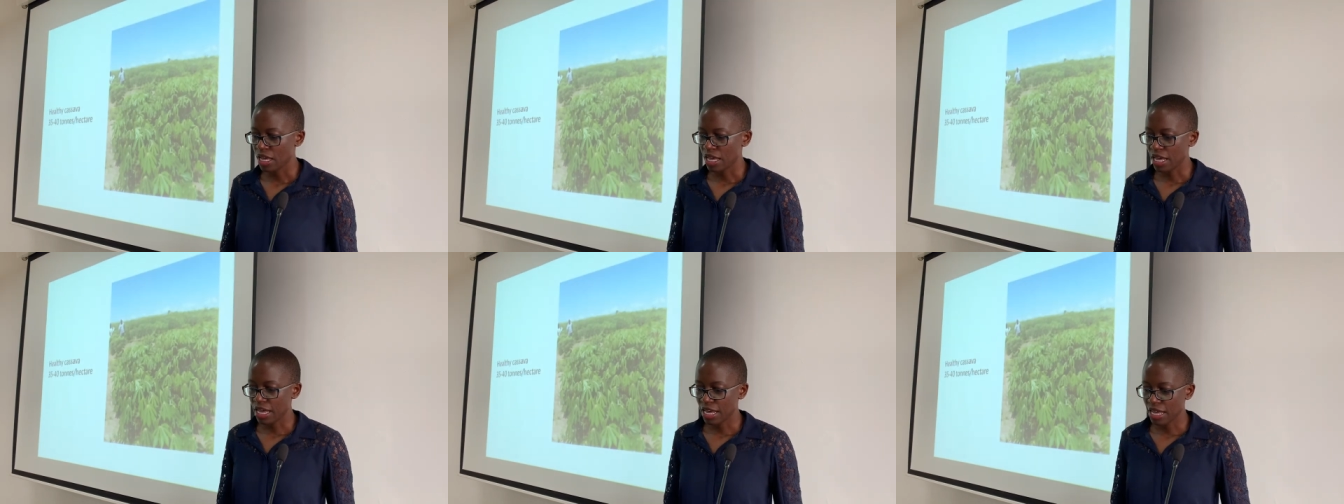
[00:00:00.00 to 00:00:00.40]

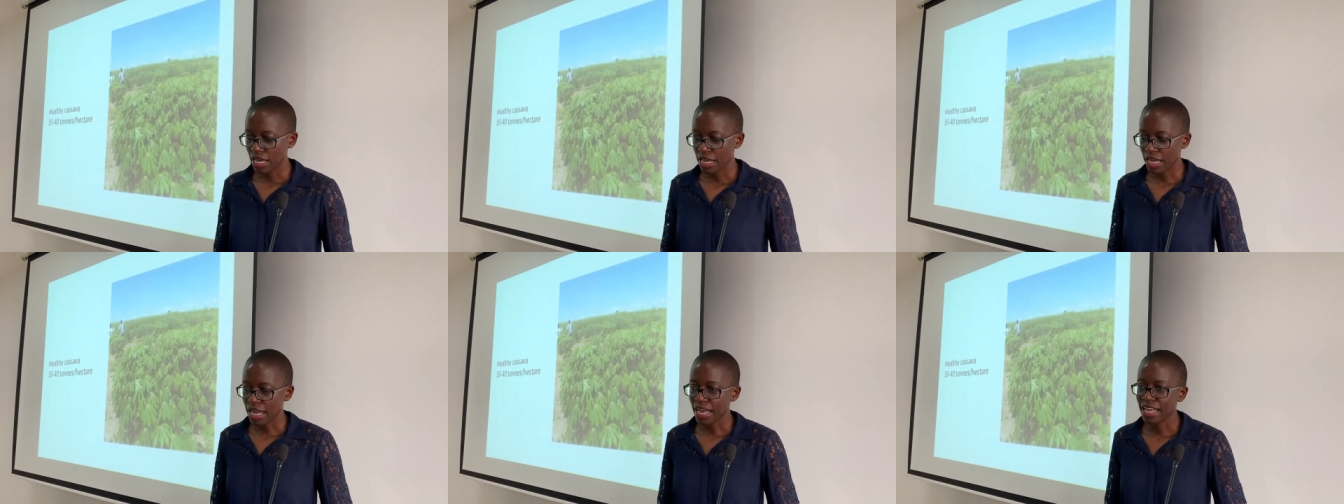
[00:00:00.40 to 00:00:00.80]

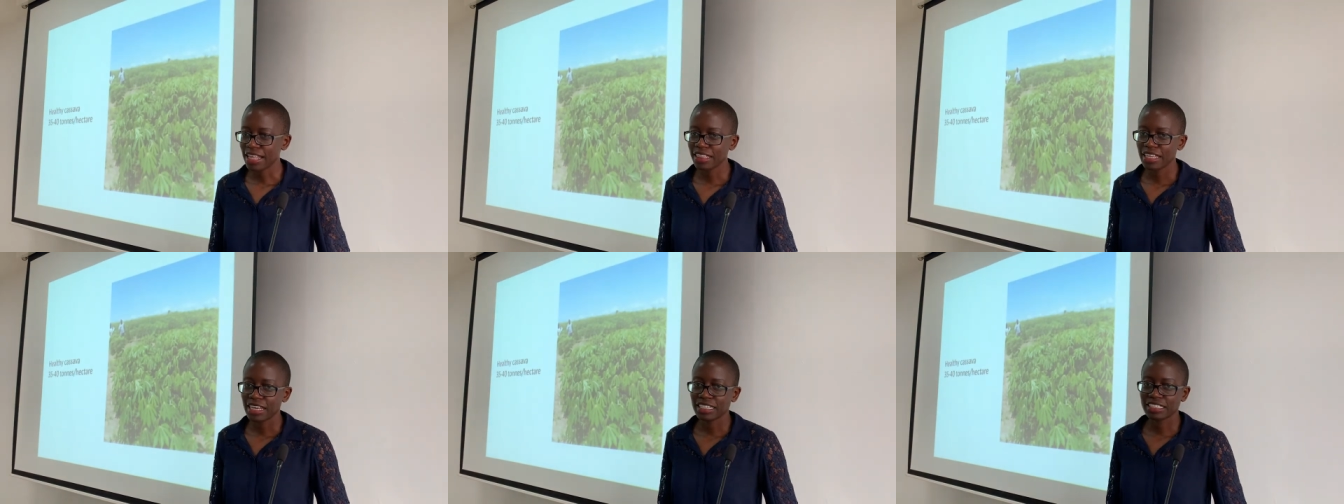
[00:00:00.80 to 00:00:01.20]
Uh, a
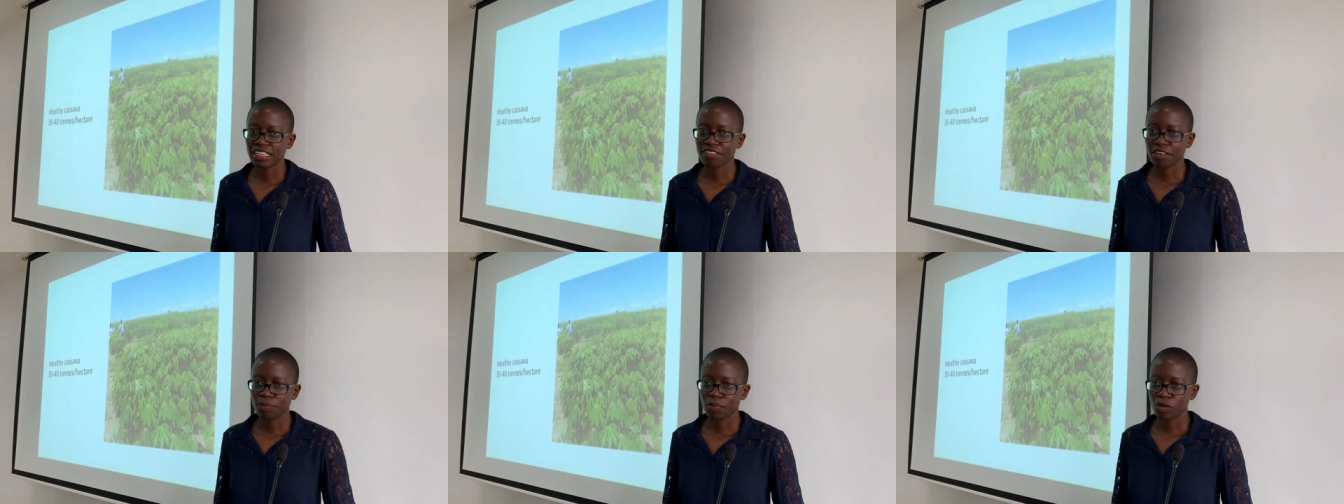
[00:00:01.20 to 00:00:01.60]
healthy
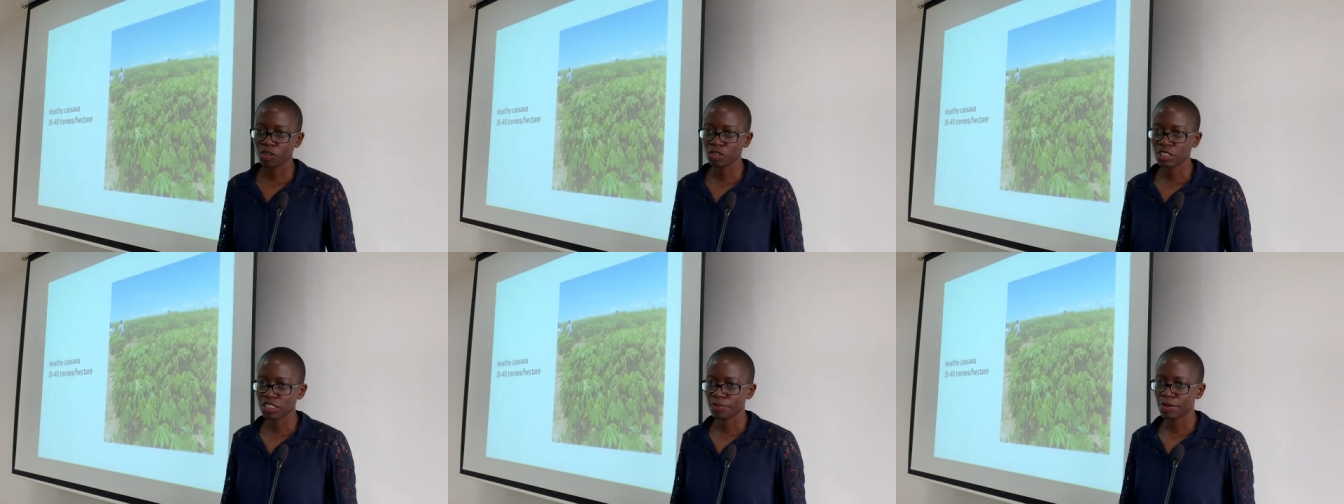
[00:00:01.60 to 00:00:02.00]
cassava
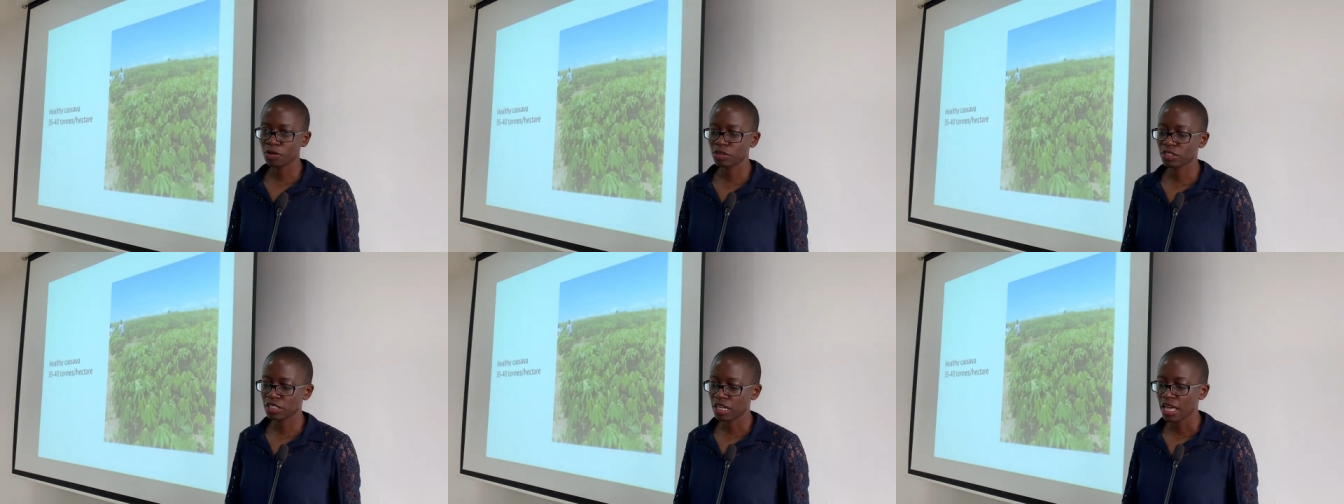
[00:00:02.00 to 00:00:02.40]
produces
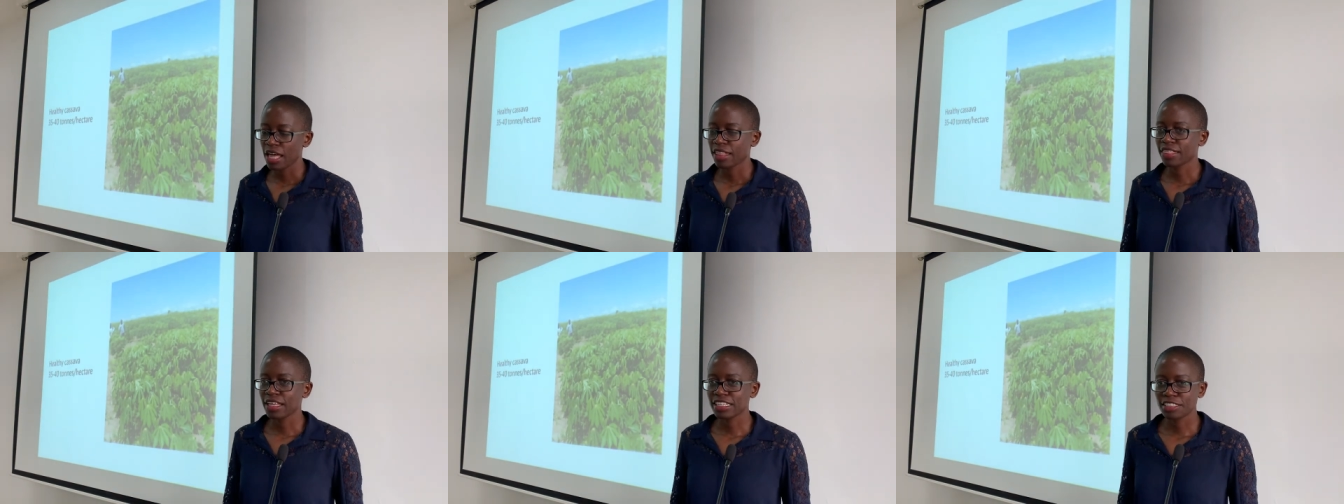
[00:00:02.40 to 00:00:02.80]
about
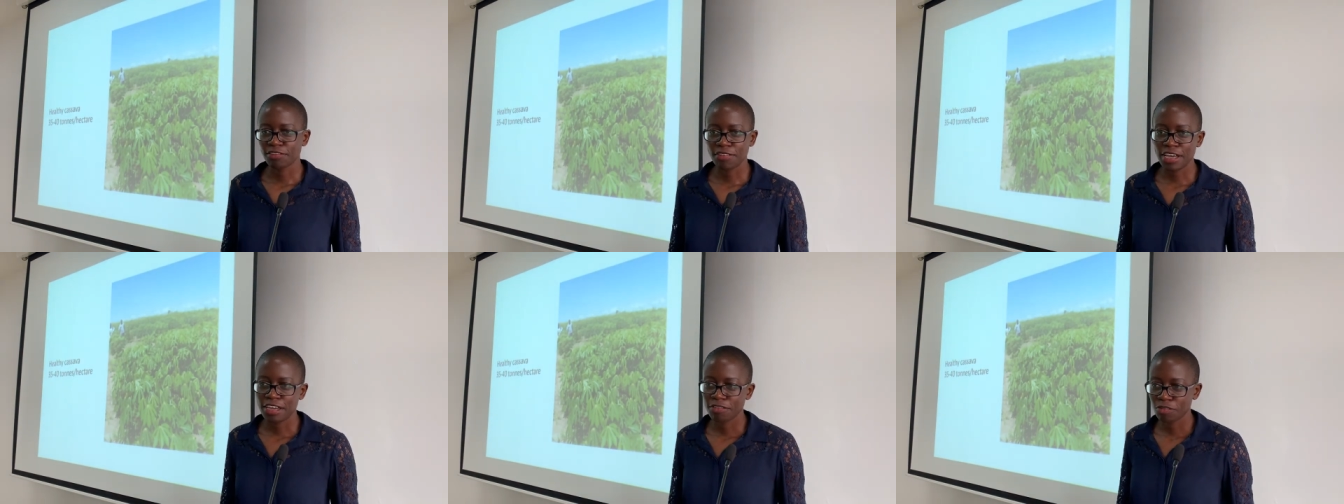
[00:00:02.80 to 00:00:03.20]

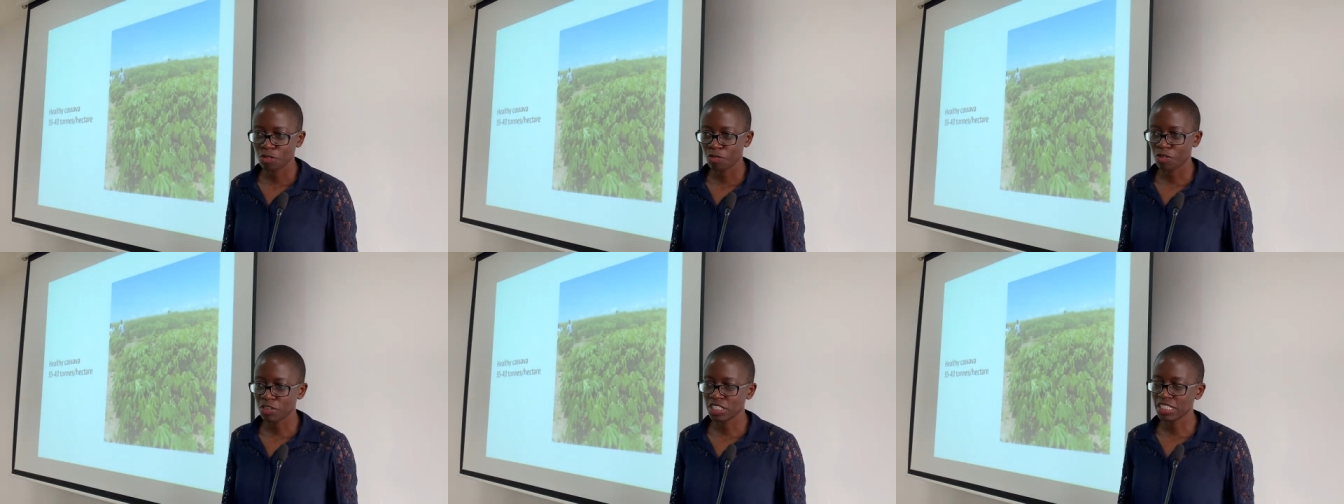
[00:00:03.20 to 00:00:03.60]
35 to
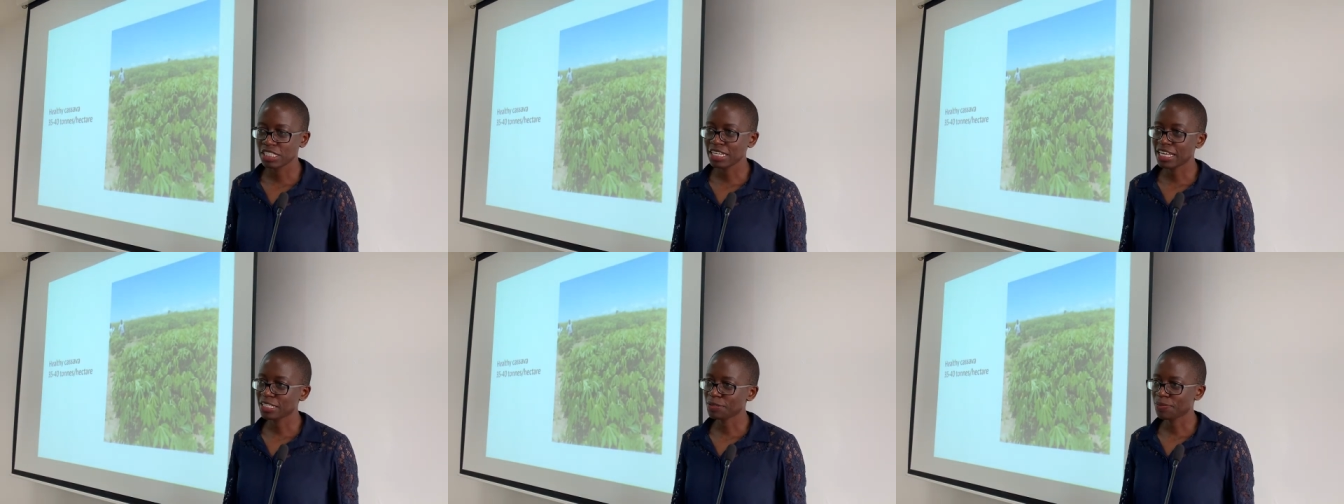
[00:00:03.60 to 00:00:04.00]
40
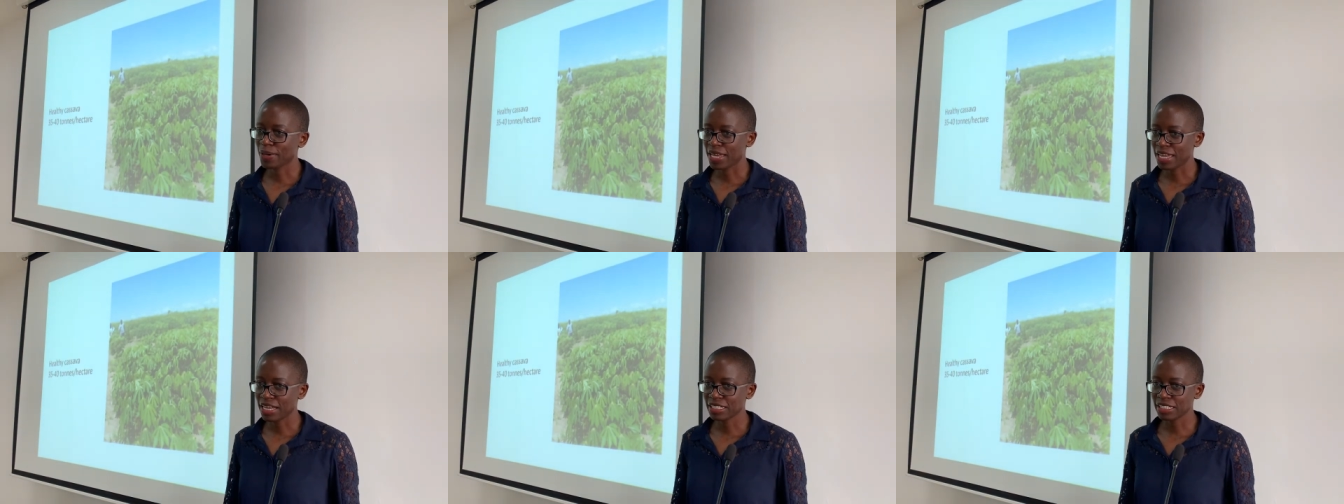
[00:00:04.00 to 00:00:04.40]
tons per
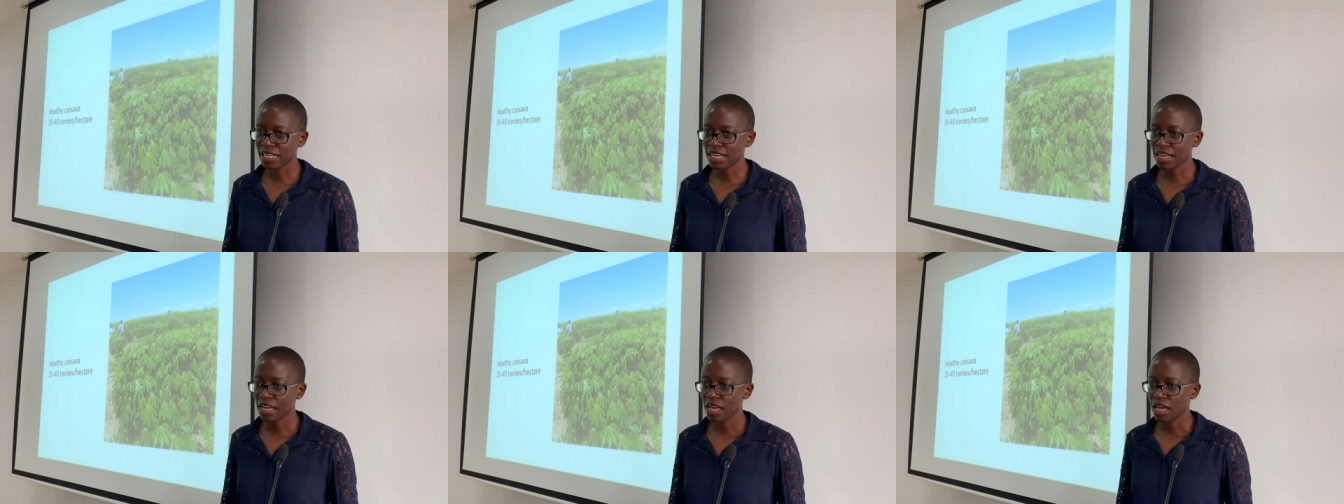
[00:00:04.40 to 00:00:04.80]

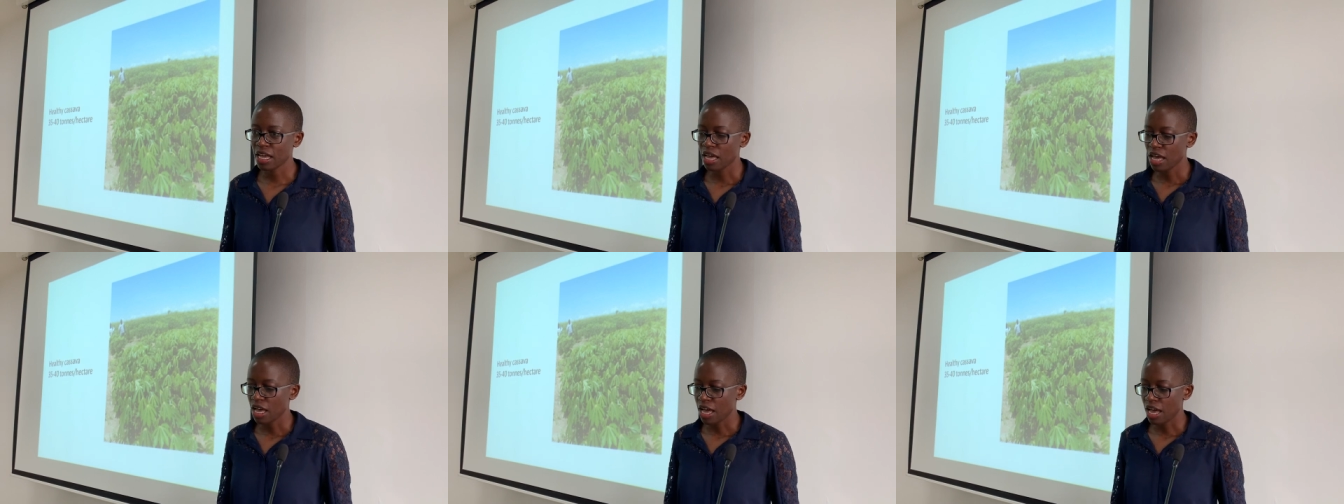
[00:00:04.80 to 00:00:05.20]
hectare.
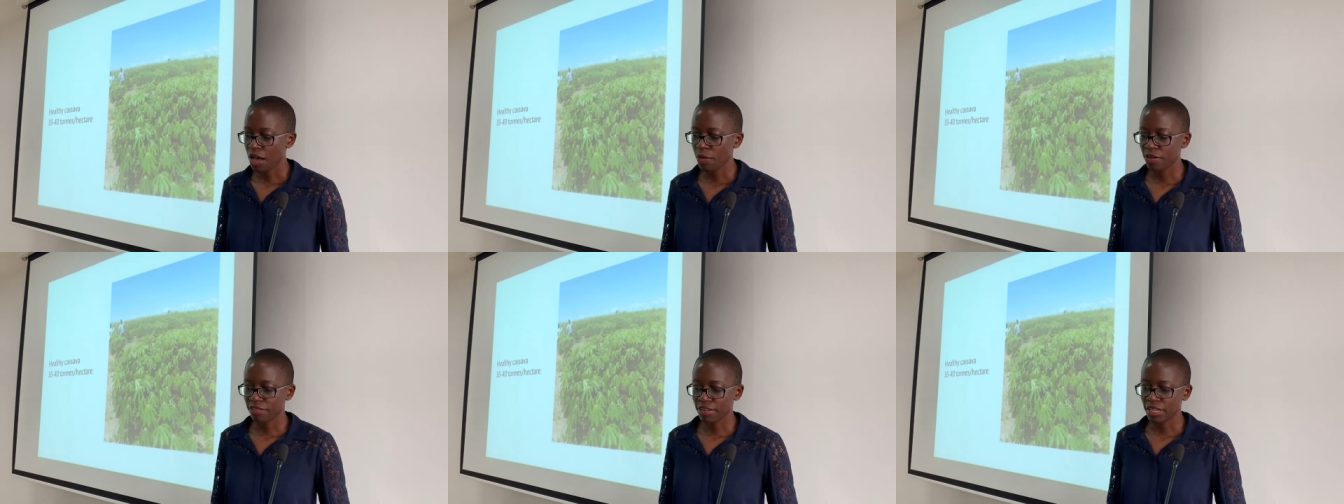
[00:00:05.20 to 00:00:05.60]

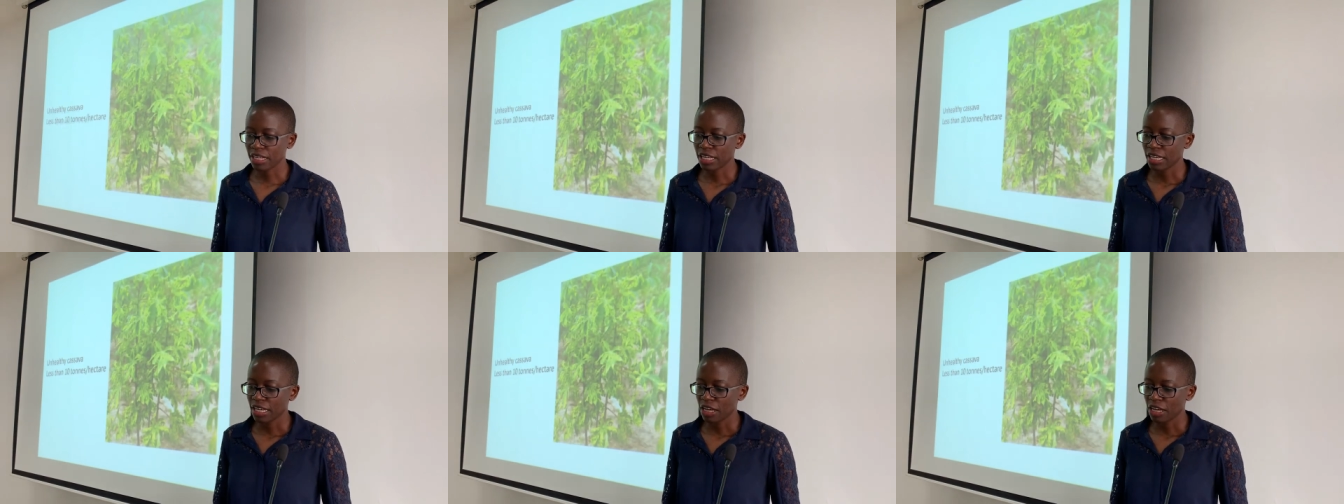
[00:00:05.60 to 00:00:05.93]
However,